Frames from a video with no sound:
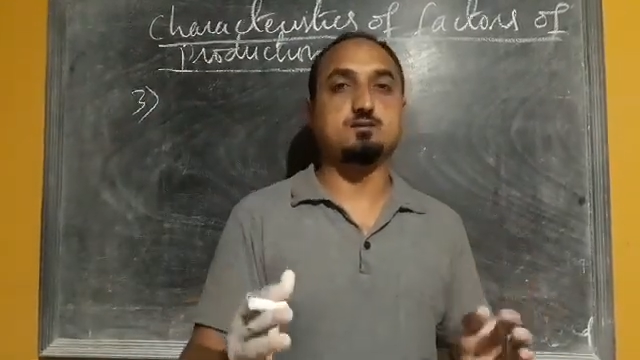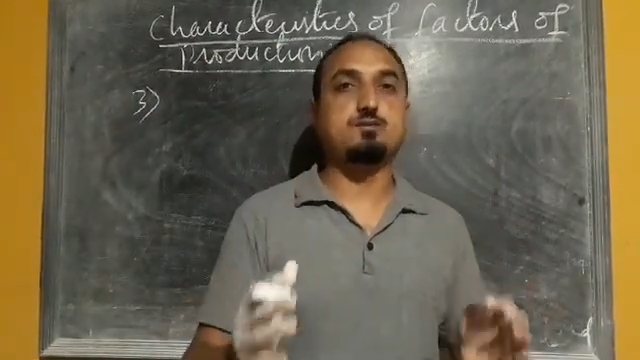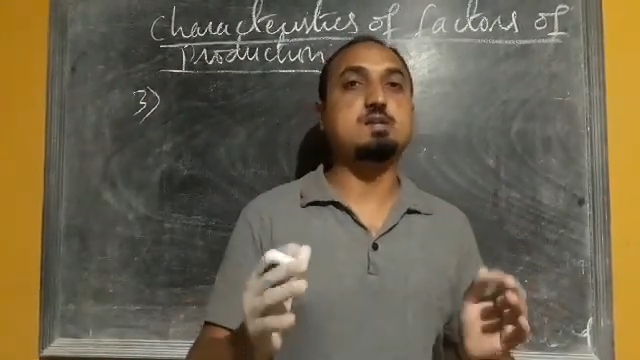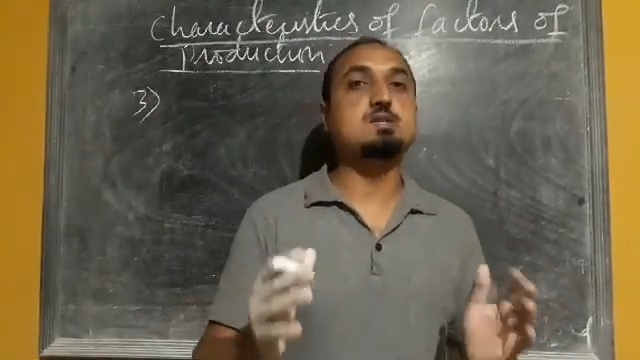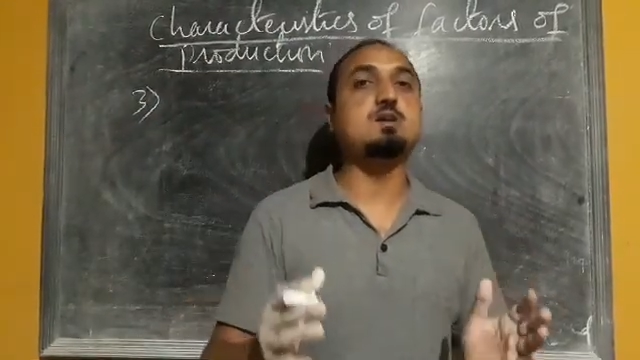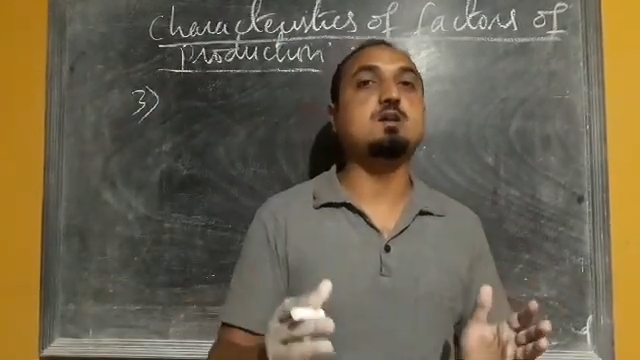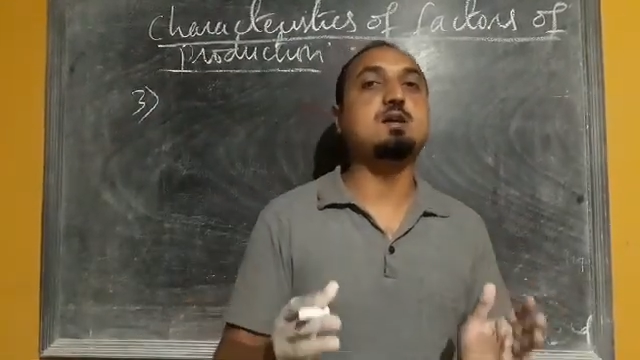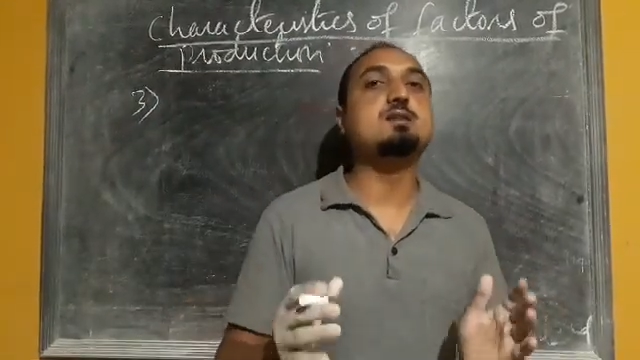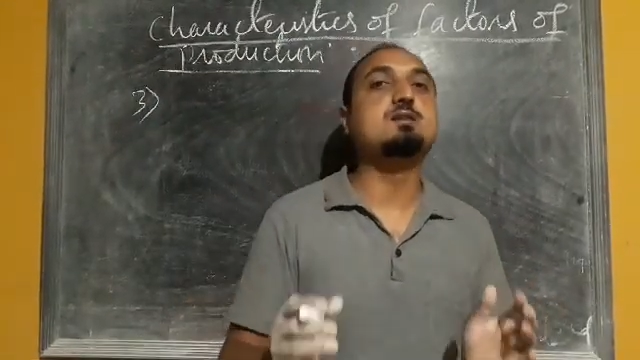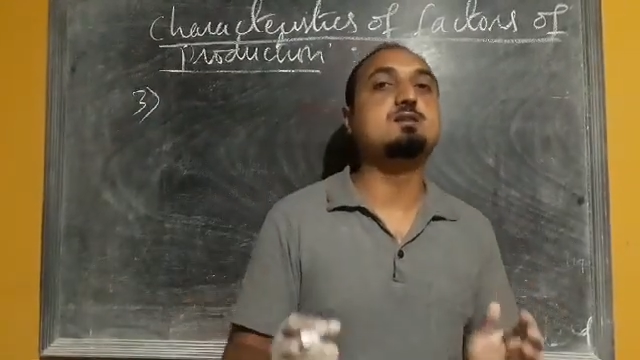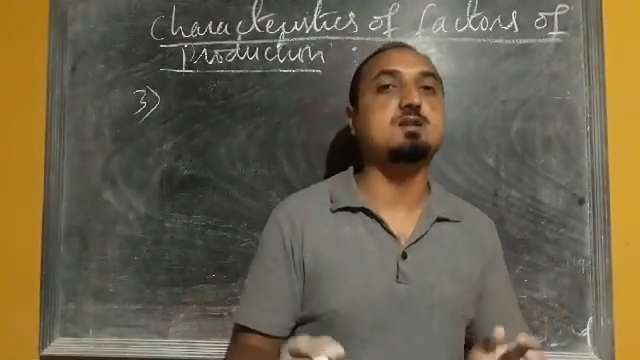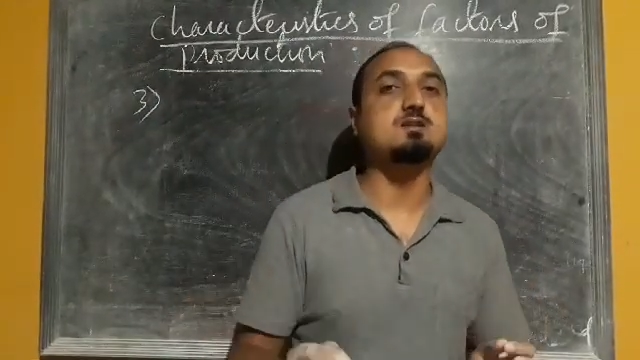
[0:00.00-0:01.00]
Physical
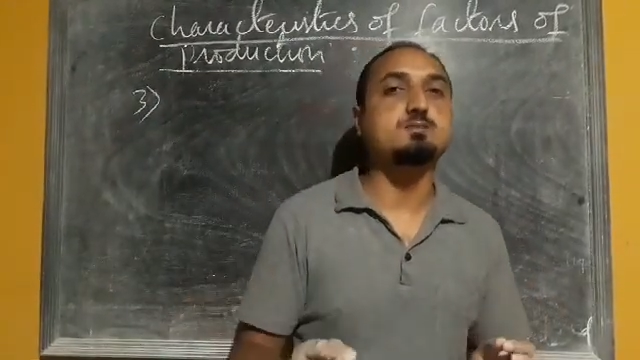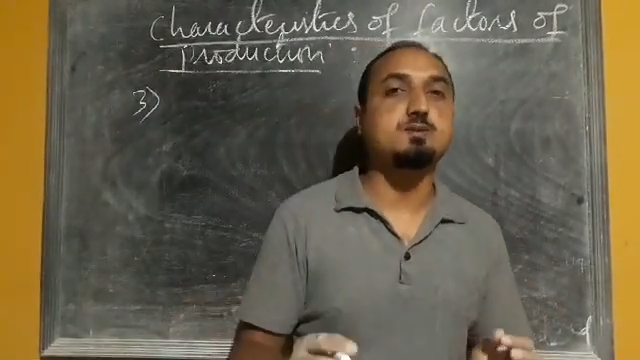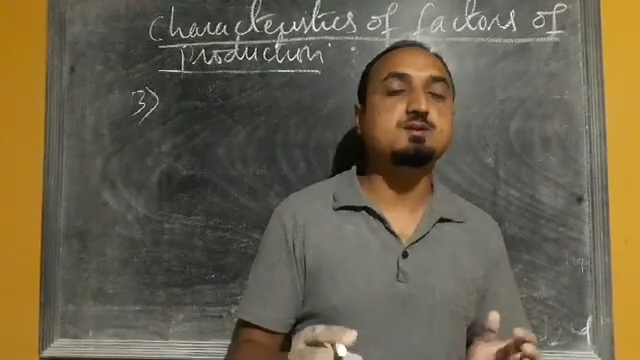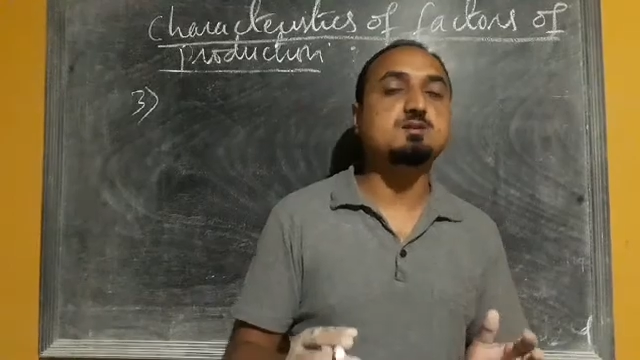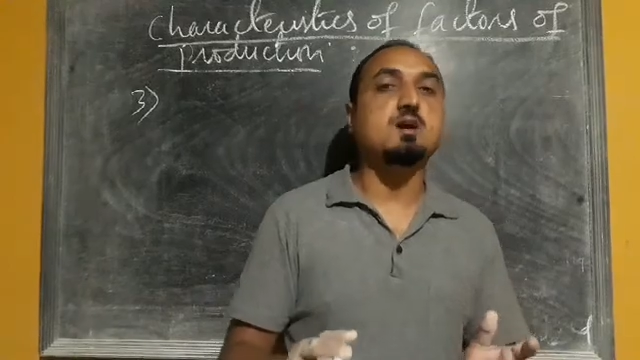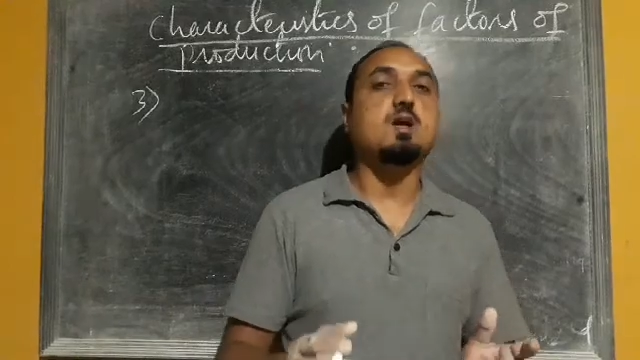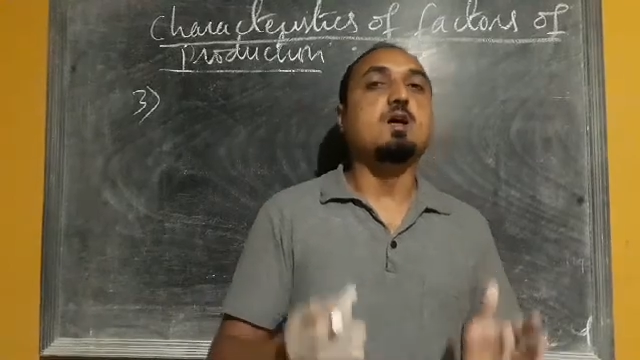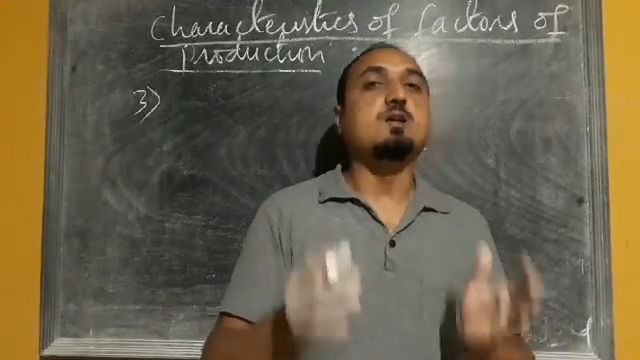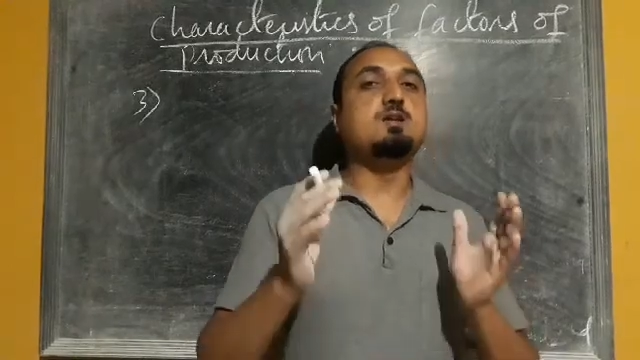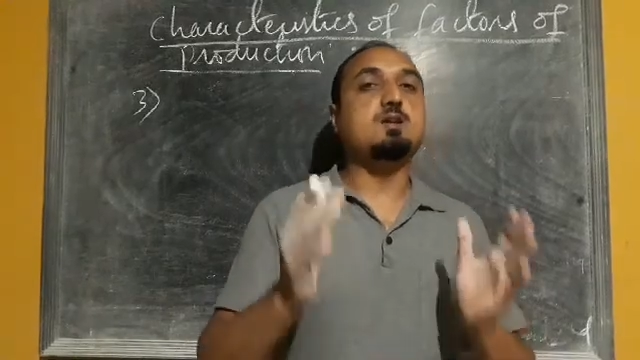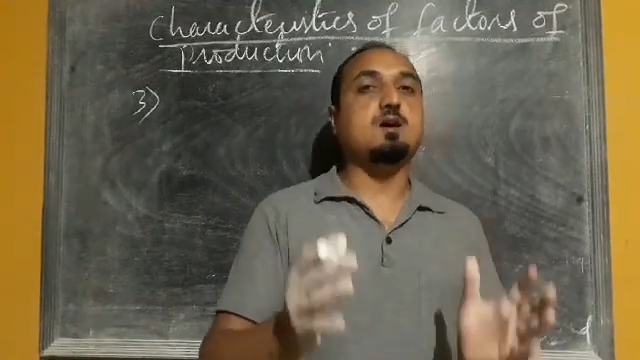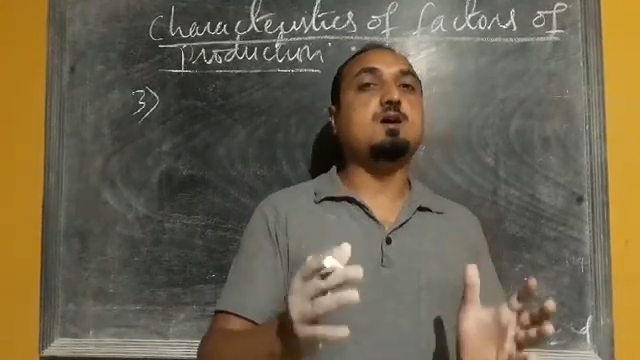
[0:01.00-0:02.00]
existence means
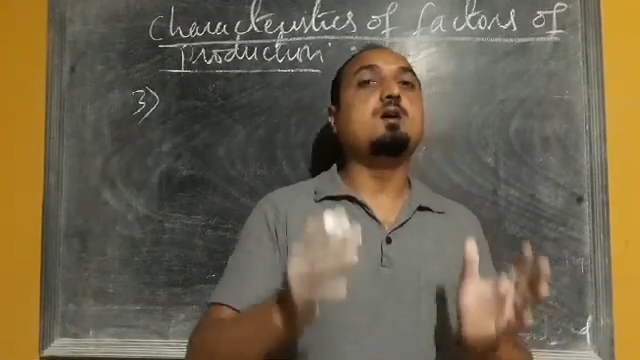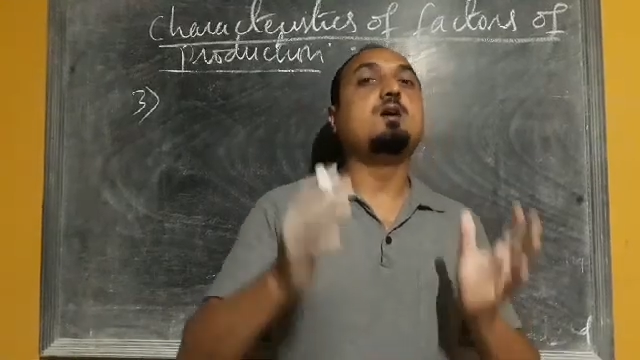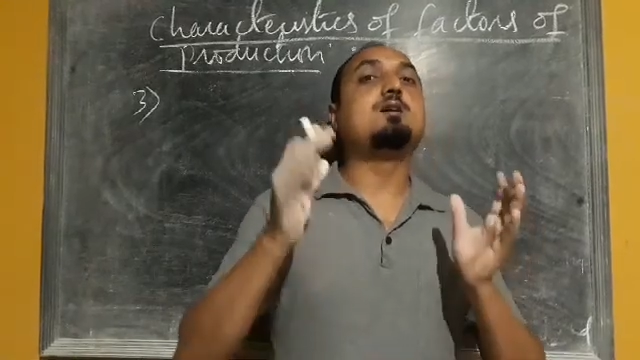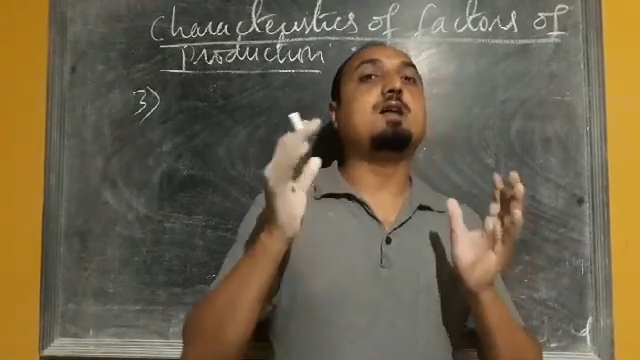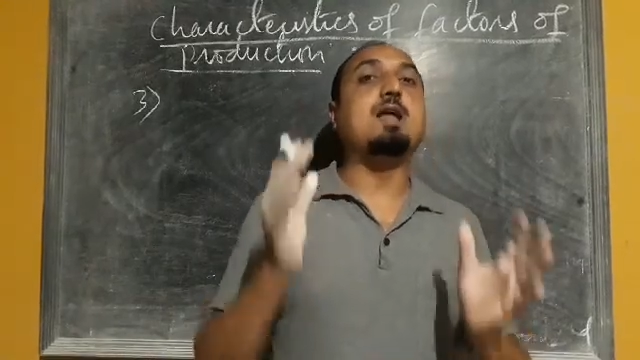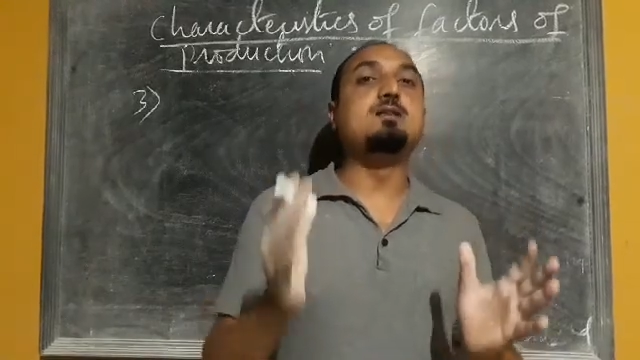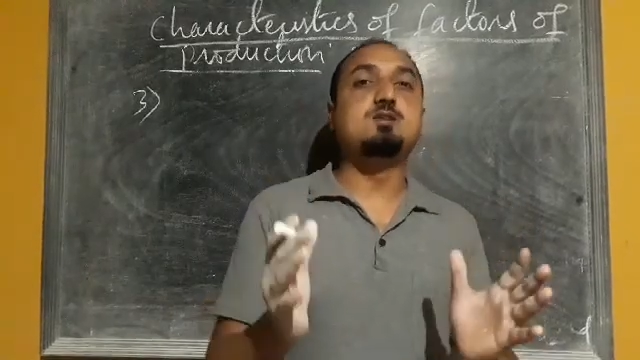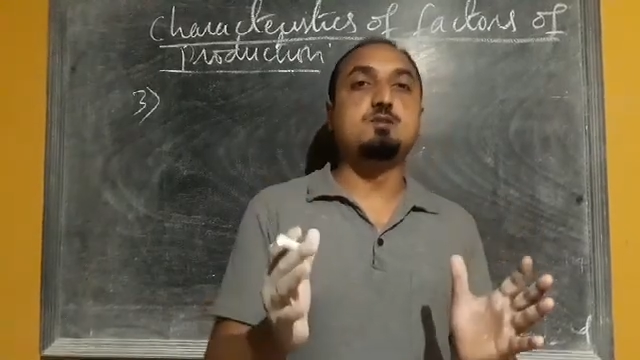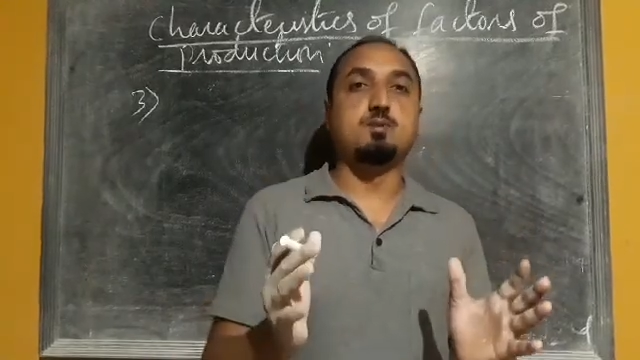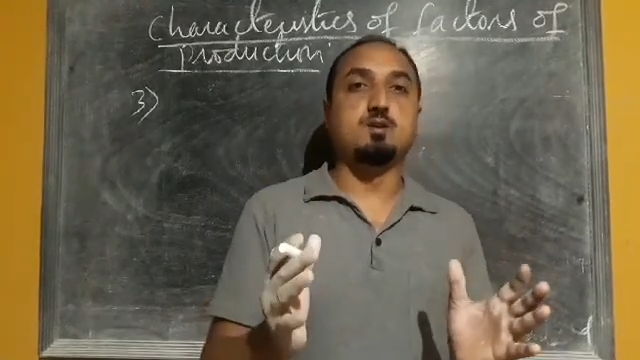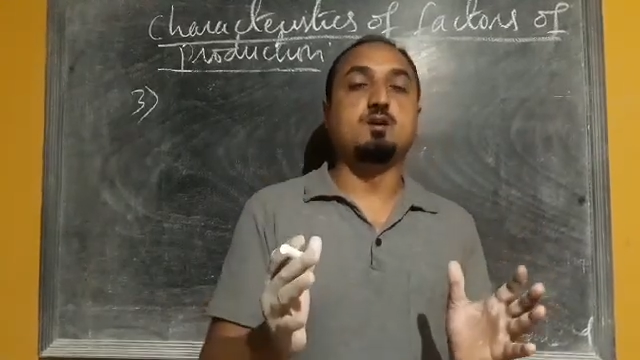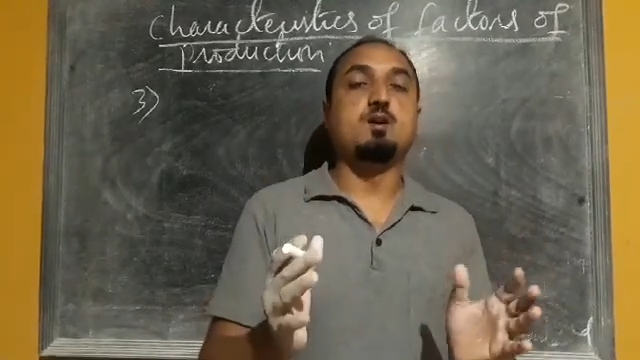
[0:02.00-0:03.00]
they are
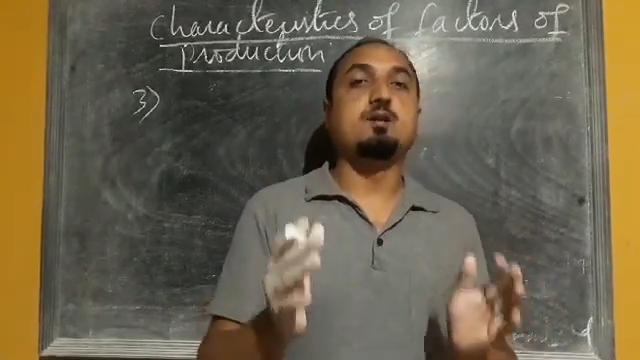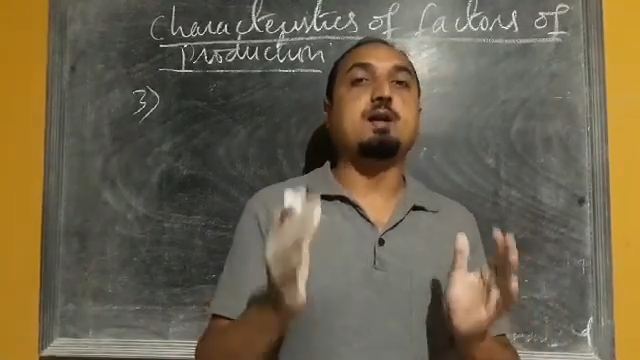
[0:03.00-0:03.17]
tangible.